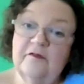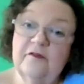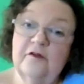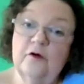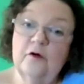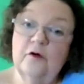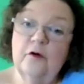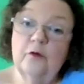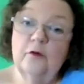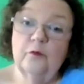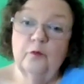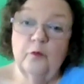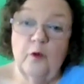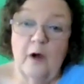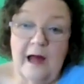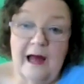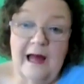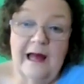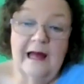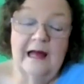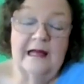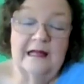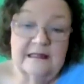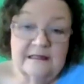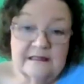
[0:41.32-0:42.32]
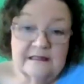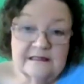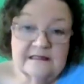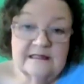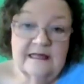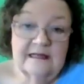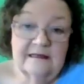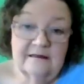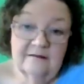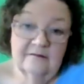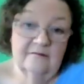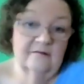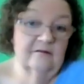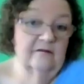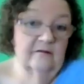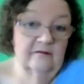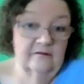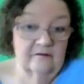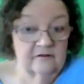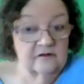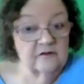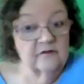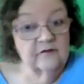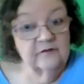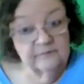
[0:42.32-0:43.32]
fuel rods that
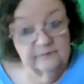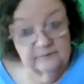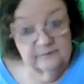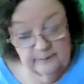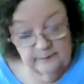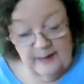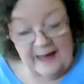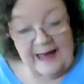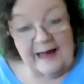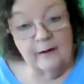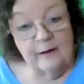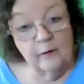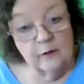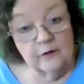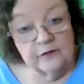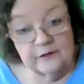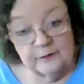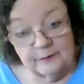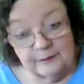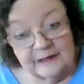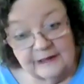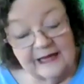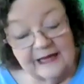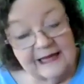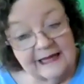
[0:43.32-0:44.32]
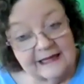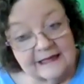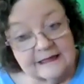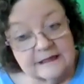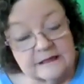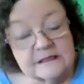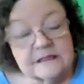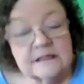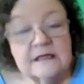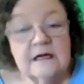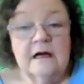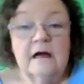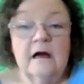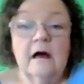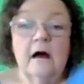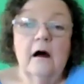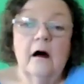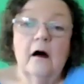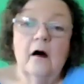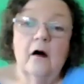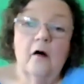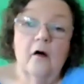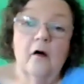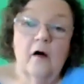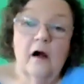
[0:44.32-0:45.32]
power the plant
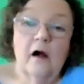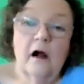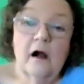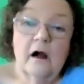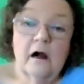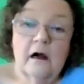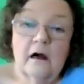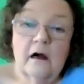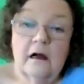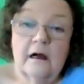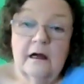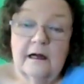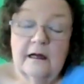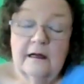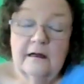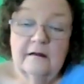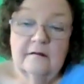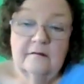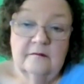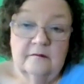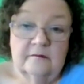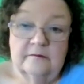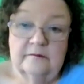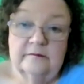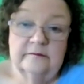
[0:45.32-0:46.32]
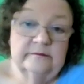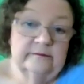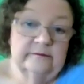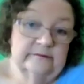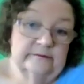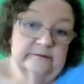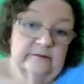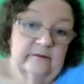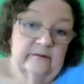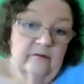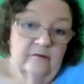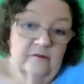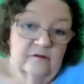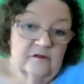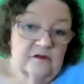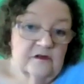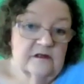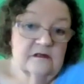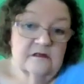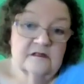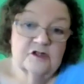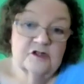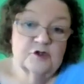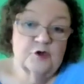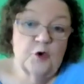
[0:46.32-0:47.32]
are
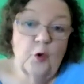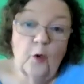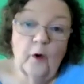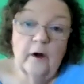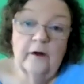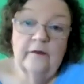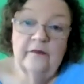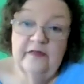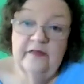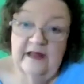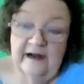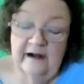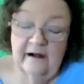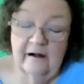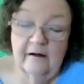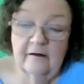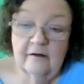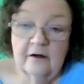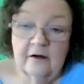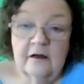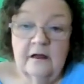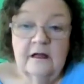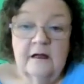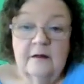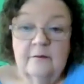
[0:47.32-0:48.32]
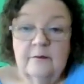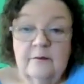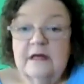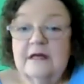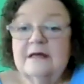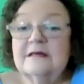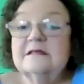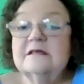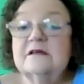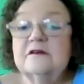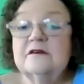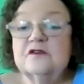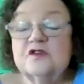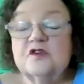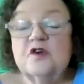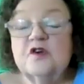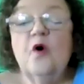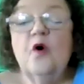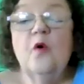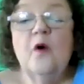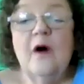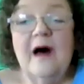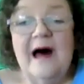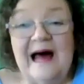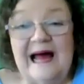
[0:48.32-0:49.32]
stored there because they're
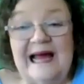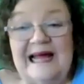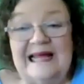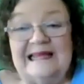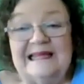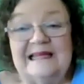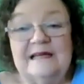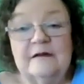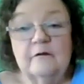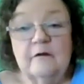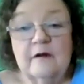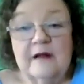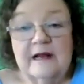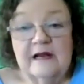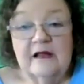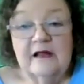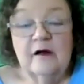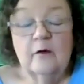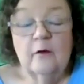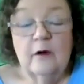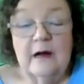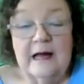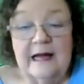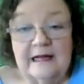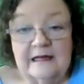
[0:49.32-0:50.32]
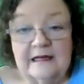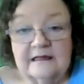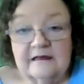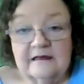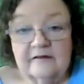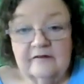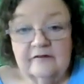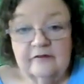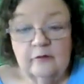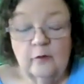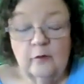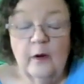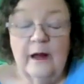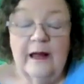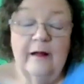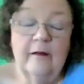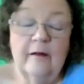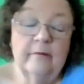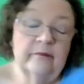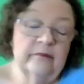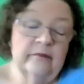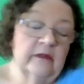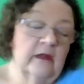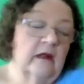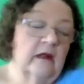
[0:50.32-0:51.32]
so highly radioactive.
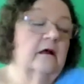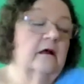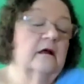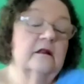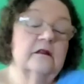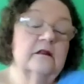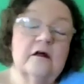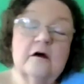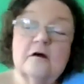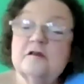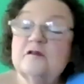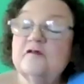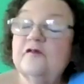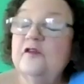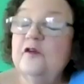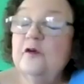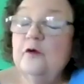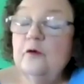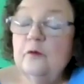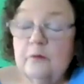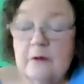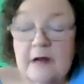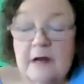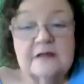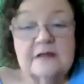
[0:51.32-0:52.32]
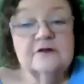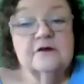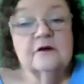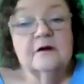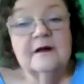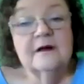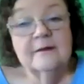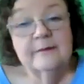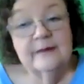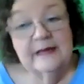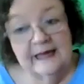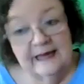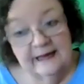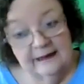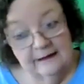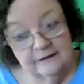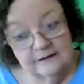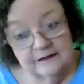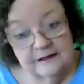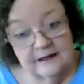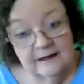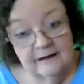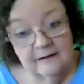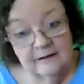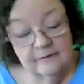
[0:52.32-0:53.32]
Well, those fuel rods are coming out
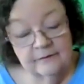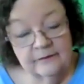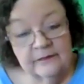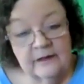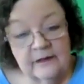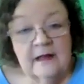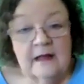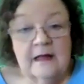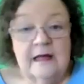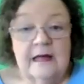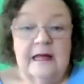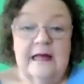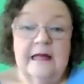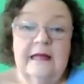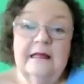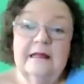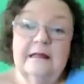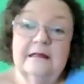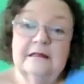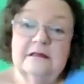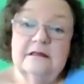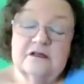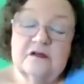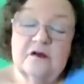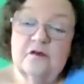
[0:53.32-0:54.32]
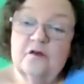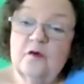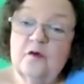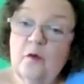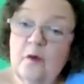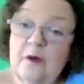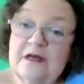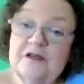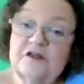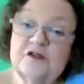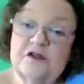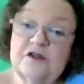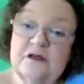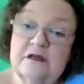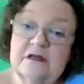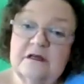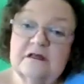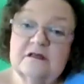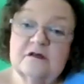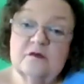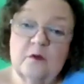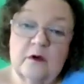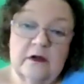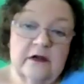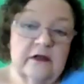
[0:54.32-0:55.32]
now. And so the question
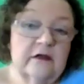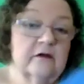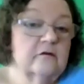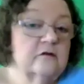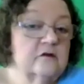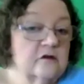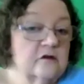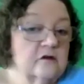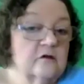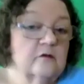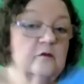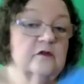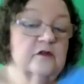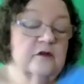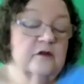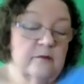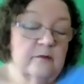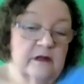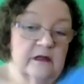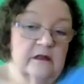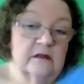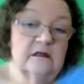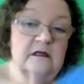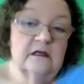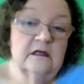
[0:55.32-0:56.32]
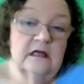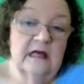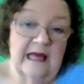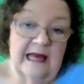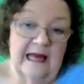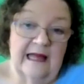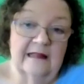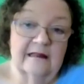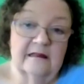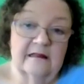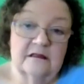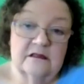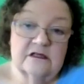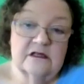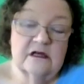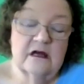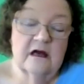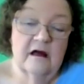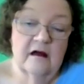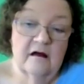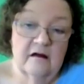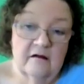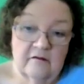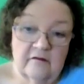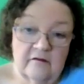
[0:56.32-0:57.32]
is, what do you do with 1 million gallons
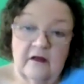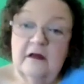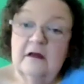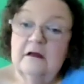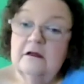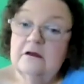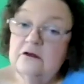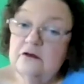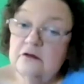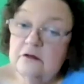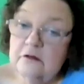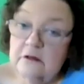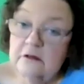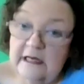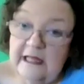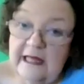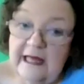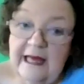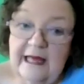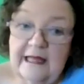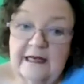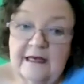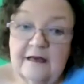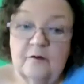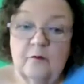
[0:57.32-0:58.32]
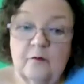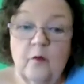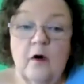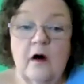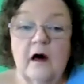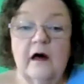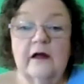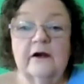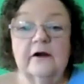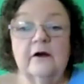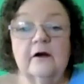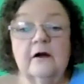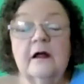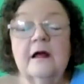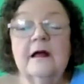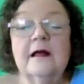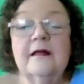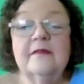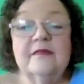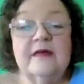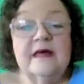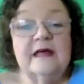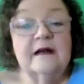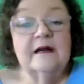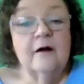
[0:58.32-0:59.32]
of tritiated water
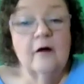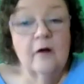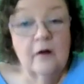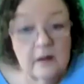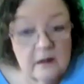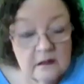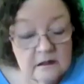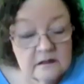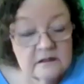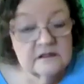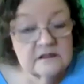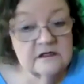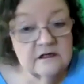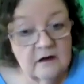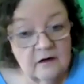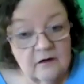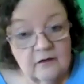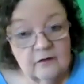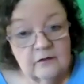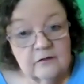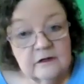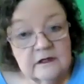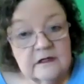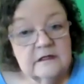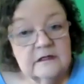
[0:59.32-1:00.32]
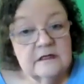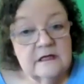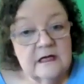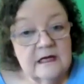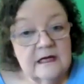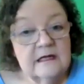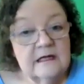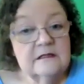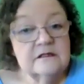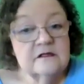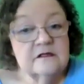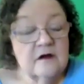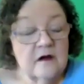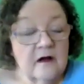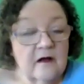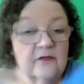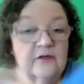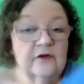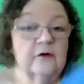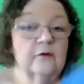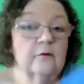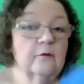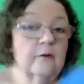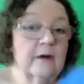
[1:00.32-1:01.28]
that also contains other